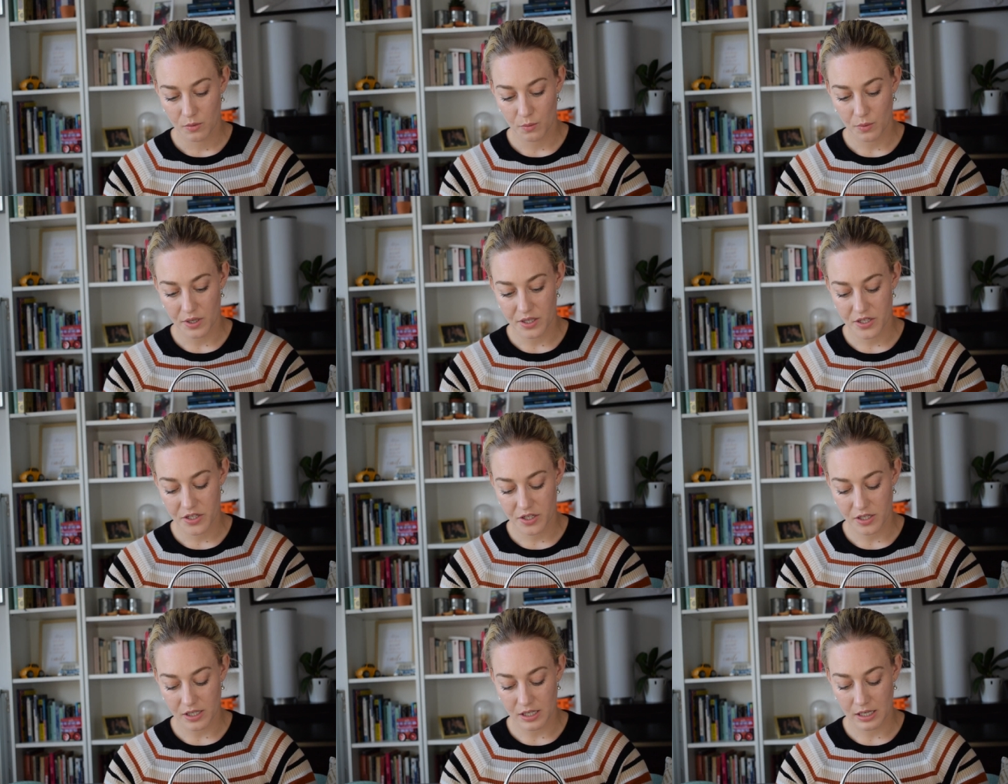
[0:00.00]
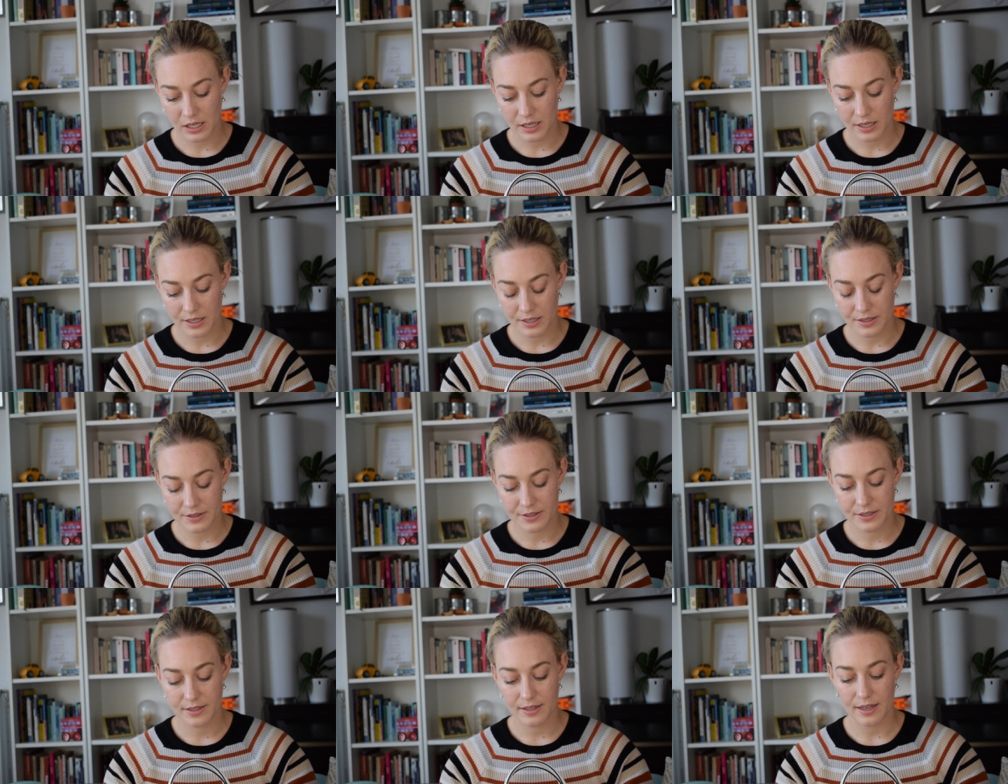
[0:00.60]
which
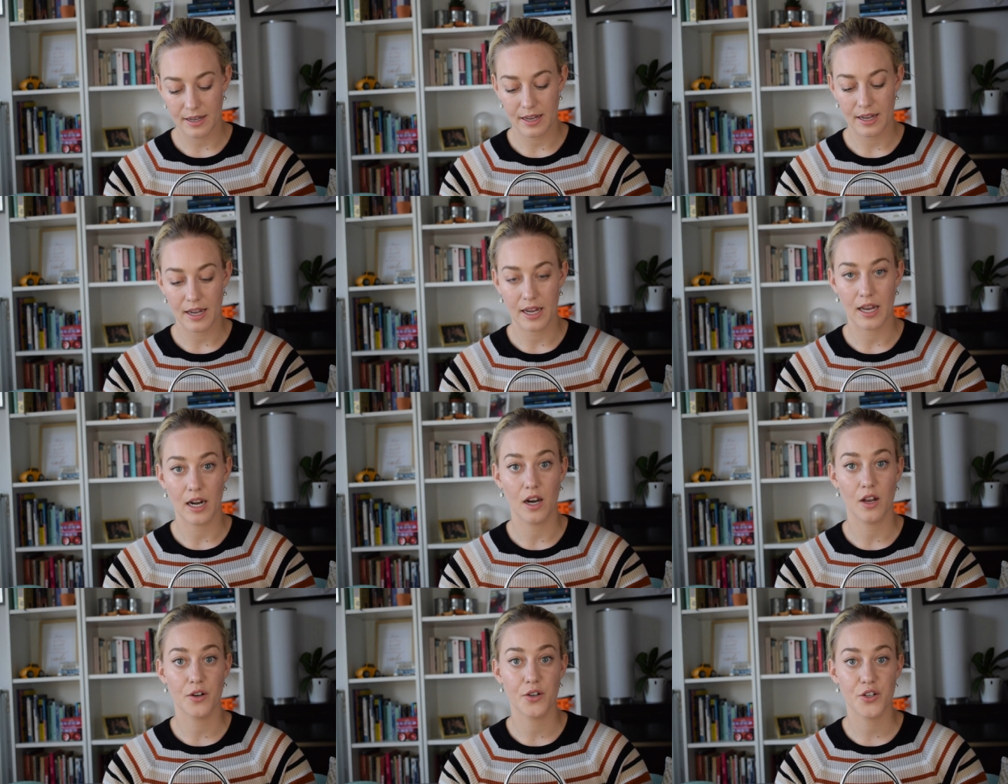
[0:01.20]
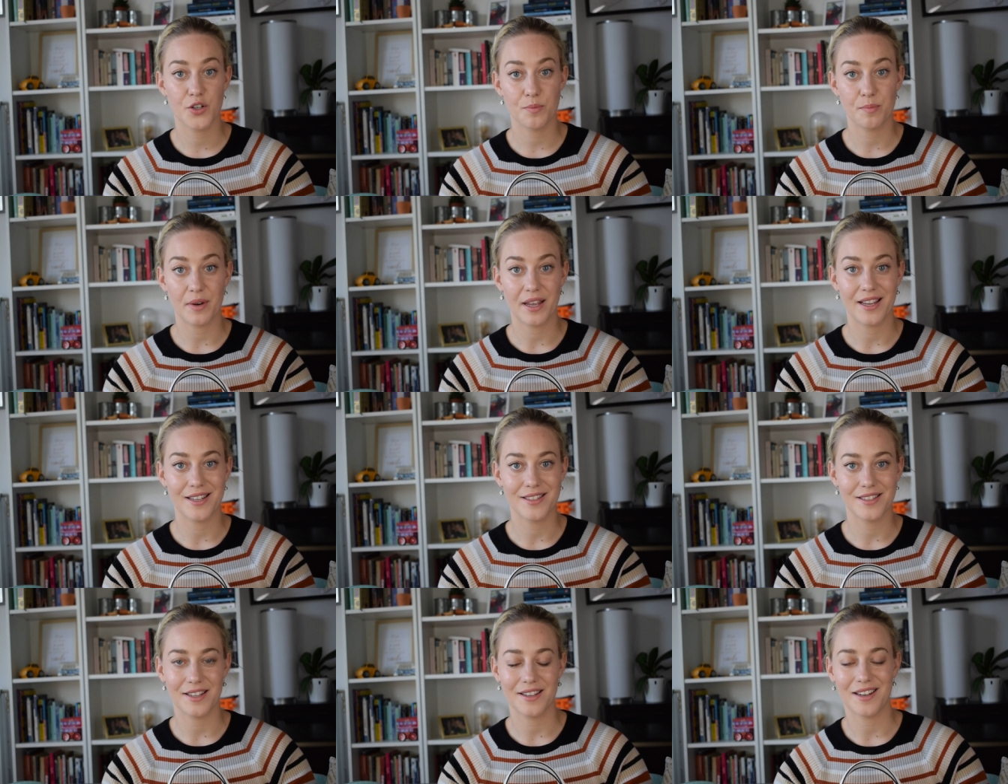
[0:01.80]
is a lunch
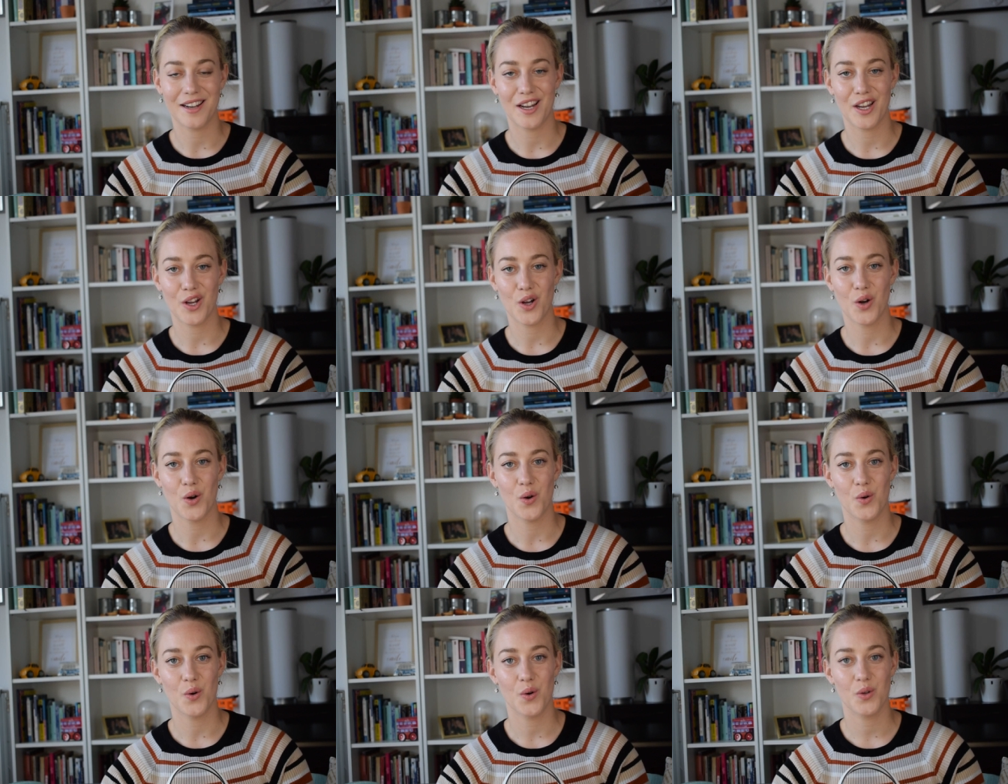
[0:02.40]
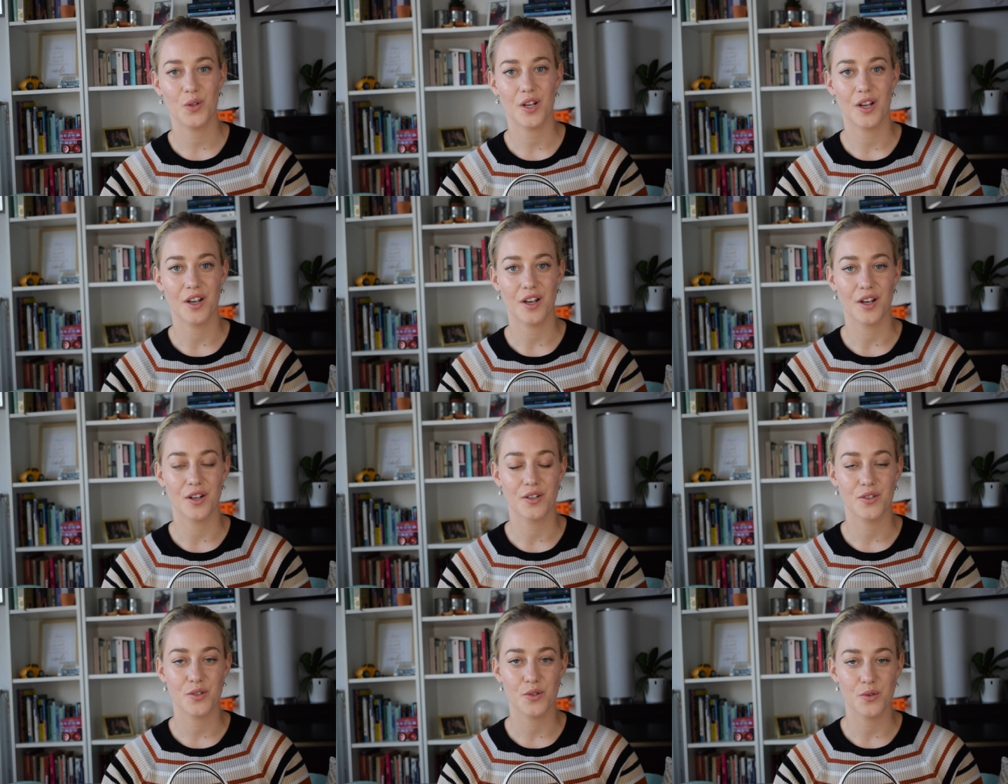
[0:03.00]
place that I go
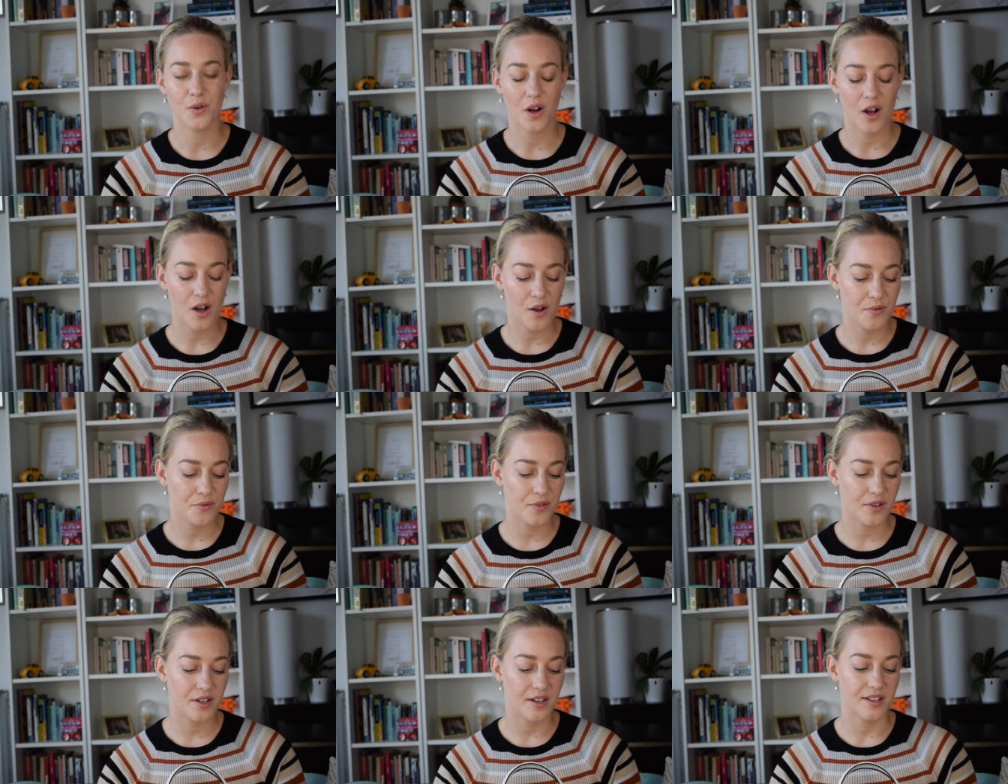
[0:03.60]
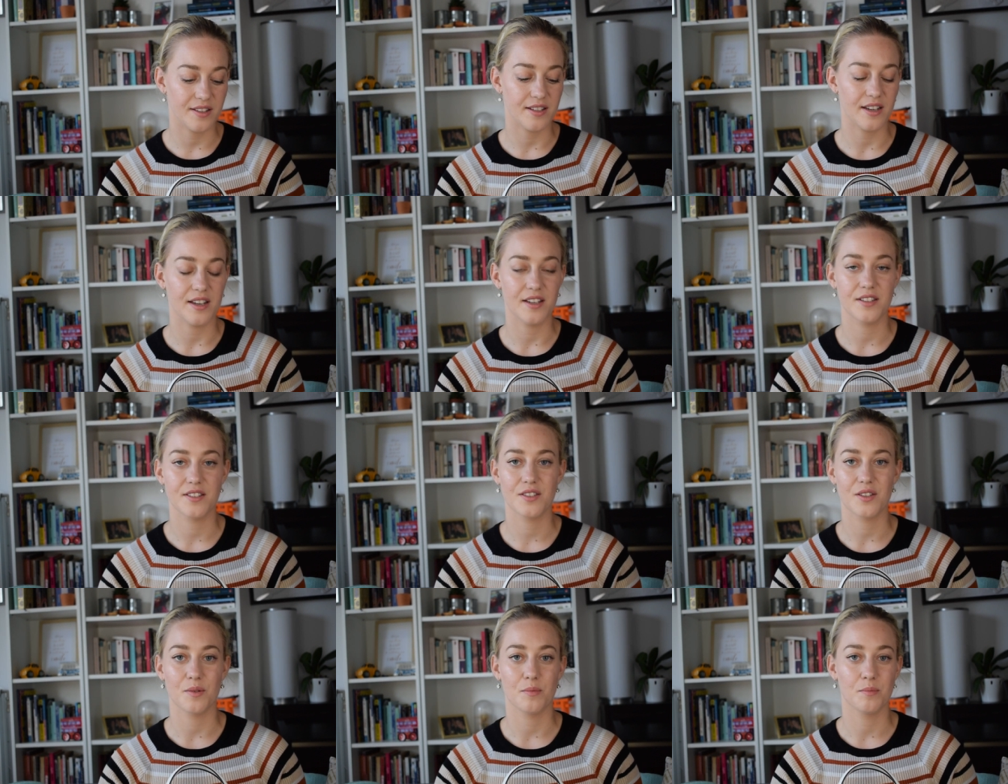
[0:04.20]
to often. It
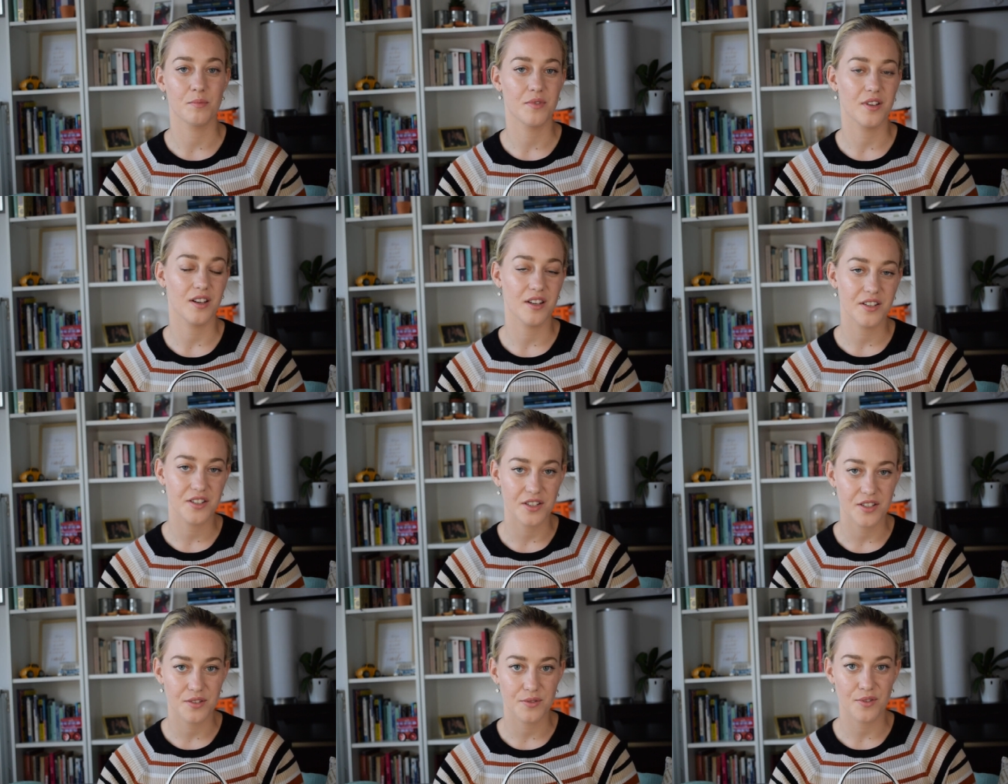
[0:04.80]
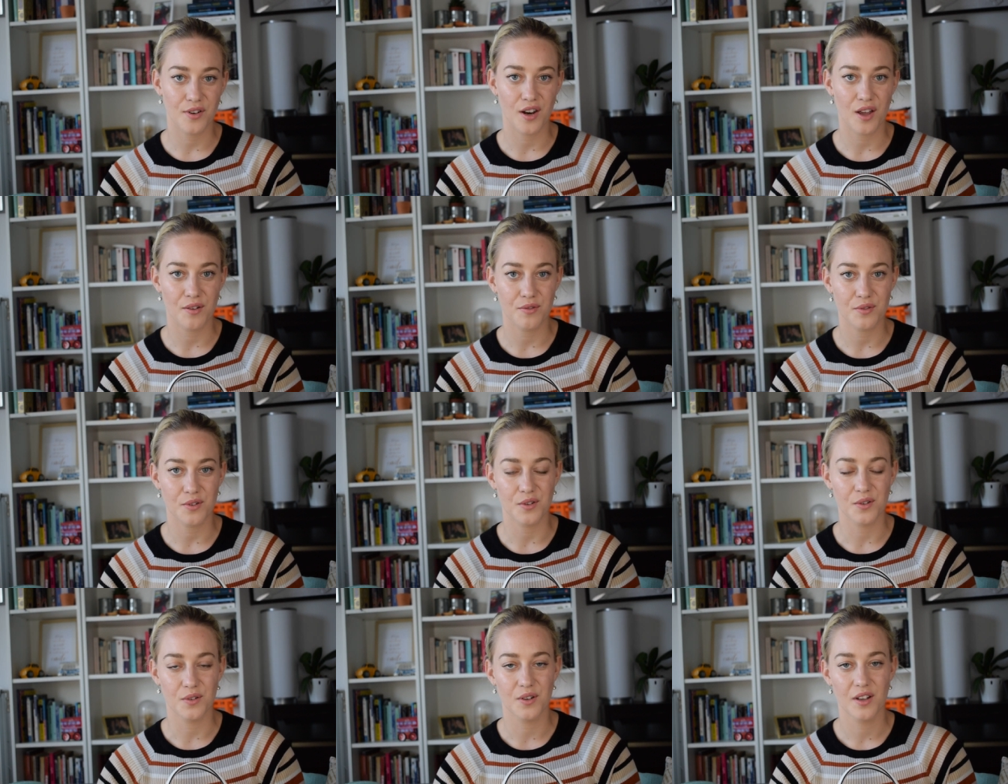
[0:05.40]
has some delicious
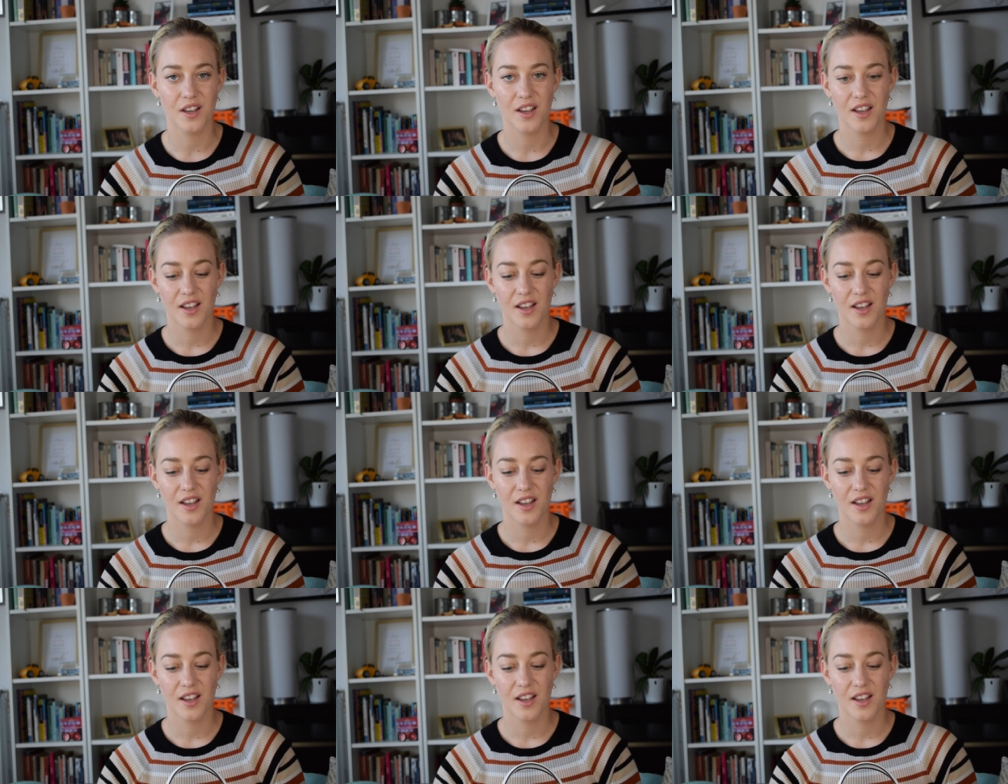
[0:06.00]
falafel